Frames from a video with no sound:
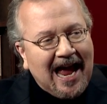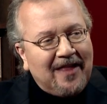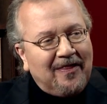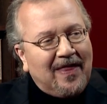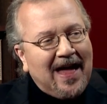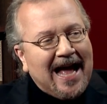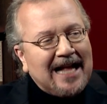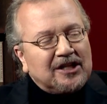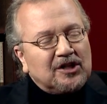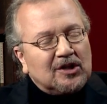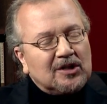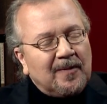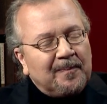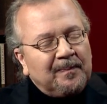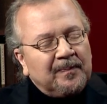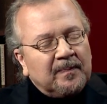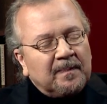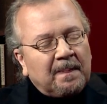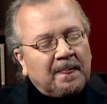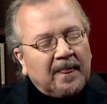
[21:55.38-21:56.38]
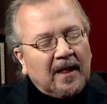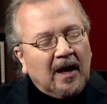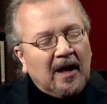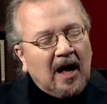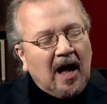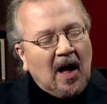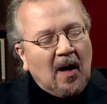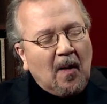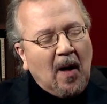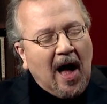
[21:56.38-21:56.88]
And that's,
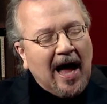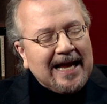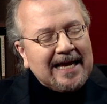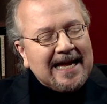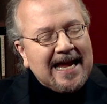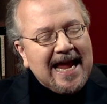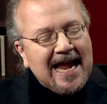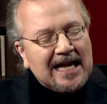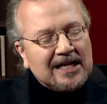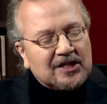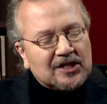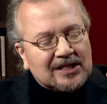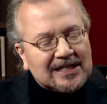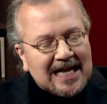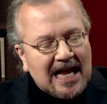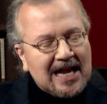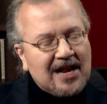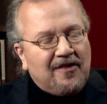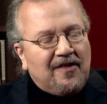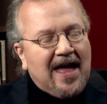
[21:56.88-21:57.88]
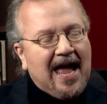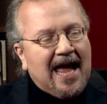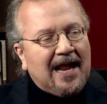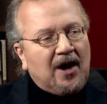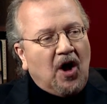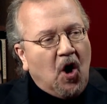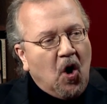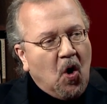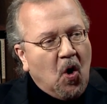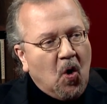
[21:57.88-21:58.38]
I can't send that
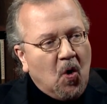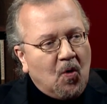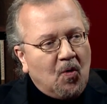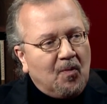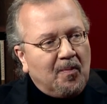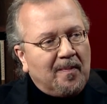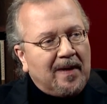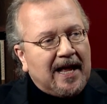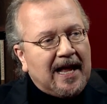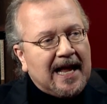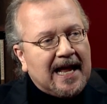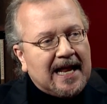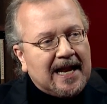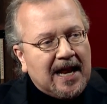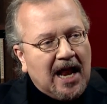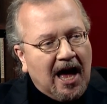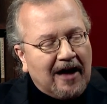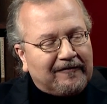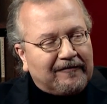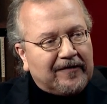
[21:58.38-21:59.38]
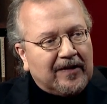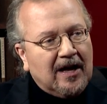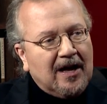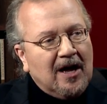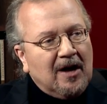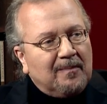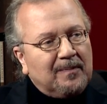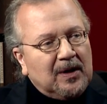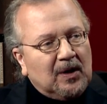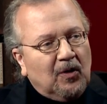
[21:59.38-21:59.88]
home enough,
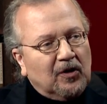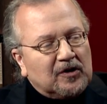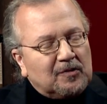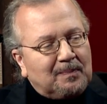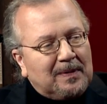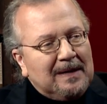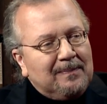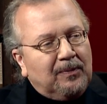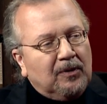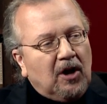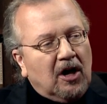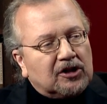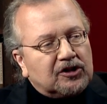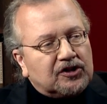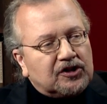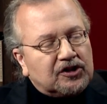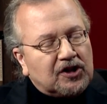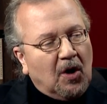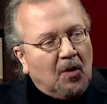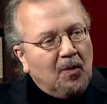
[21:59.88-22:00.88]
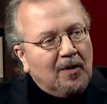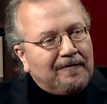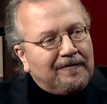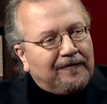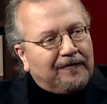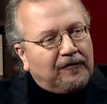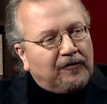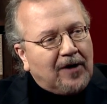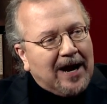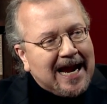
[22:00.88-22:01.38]
because people are so
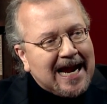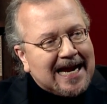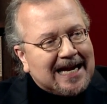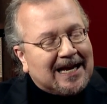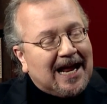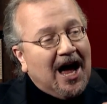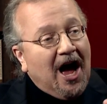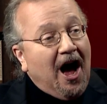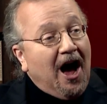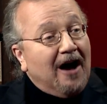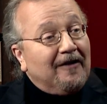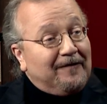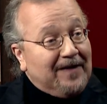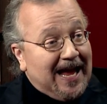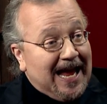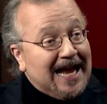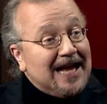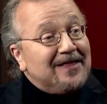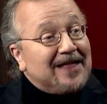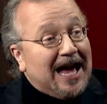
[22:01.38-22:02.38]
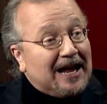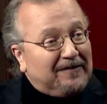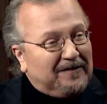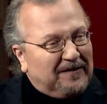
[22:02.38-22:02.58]
afraid of that